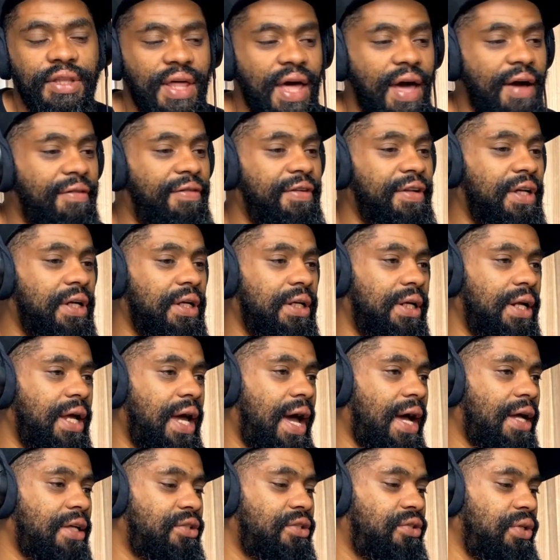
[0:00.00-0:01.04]
South African
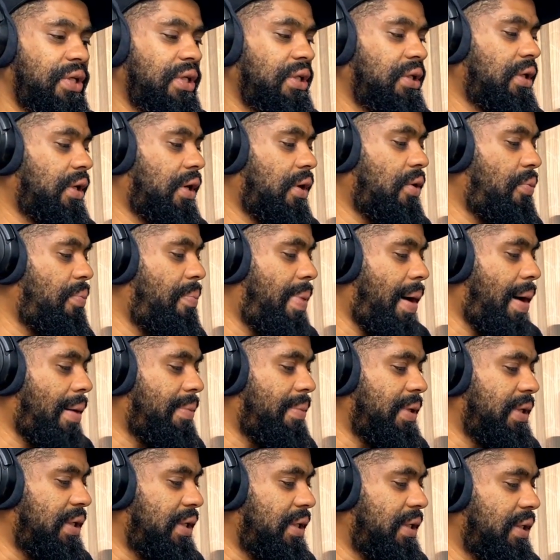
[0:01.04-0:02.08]
reacts to illRow
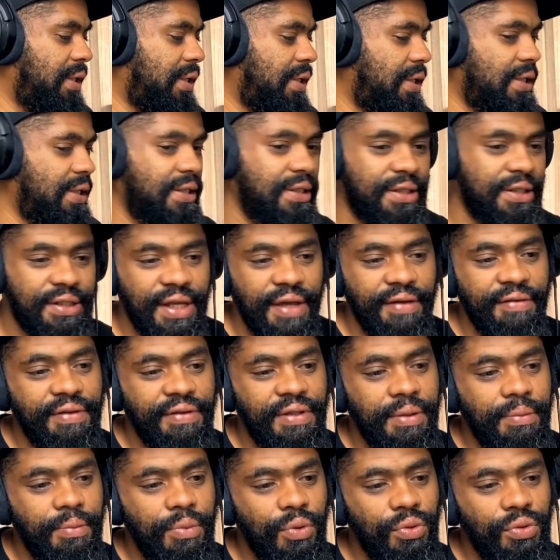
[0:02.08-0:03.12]
Babi.
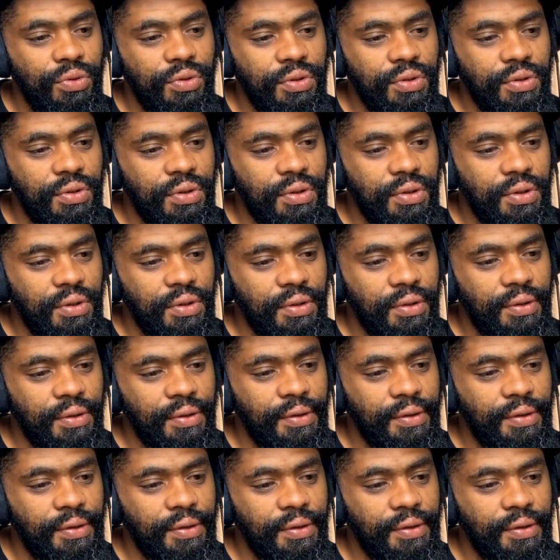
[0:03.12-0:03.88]
Safety boots.